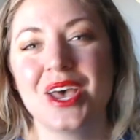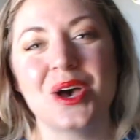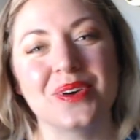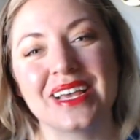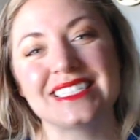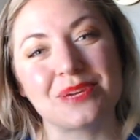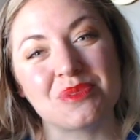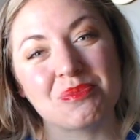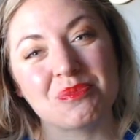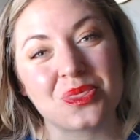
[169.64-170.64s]
Okay, step
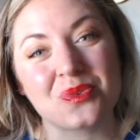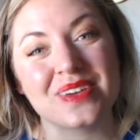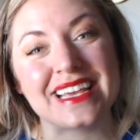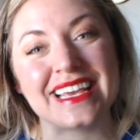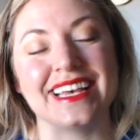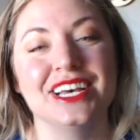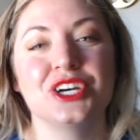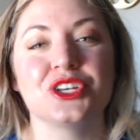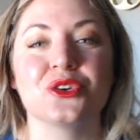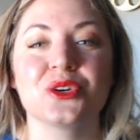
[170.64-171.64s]
number three, your